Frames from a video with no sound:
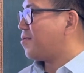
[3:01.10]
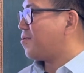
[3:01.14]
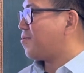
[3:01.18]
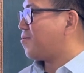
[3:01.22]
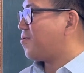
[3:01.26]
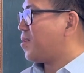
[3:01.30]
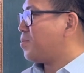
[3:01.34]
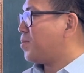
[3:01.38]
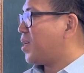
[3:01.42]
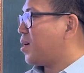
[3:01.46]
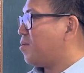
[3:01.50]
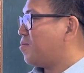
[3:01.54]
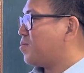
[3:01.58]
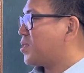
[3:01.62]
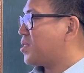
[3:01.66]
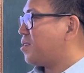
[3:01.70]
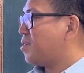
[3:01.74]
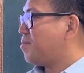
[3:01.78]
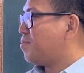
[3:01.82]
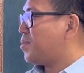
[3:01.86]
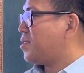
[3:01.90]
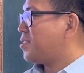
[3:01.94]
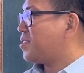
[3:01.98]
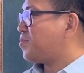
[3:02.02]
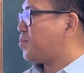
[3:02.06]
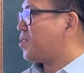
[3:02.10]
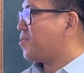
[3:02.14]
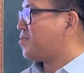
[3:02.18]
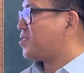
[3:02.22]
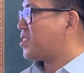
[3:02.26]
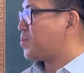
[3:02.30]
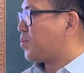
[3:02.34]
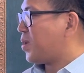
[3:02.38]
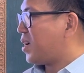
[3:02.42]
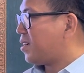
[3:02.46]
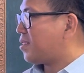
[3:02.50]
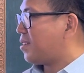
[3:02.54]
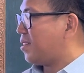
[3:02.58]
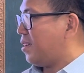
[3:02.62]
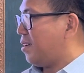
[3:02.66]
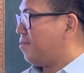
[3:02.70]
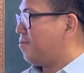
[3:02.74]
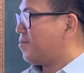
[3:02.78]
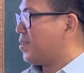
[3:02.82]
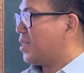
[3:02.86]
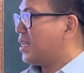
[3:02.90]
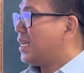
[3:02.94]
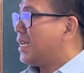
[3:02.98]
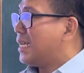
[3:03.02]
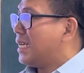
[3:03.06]
from the observer's perspective,
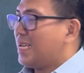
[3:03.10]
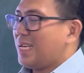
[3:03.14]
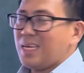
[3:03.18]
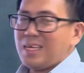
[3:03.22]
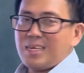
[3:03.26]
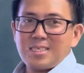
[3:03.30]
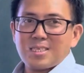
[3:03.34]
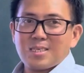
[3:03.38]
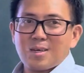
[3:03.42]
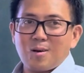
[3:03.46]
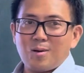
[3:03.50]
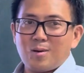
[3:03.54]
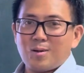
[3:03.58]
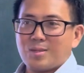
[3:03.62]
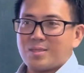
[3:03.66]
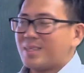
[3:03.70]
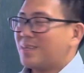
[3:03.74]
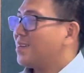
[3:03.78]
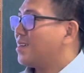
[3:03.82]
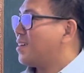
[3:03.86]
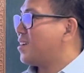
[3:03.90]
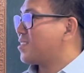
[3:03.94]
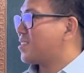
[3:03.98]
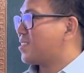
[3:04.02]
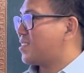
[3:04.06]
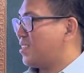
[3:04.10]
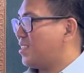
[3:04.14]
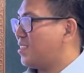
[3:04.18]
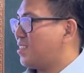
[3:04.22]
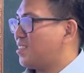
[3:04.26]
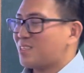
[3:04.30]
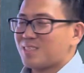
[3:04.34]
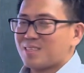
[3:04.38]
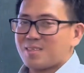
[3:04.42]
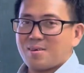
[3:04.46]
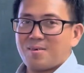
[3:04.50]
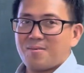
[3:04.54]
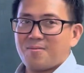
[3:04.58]
it is called a sinister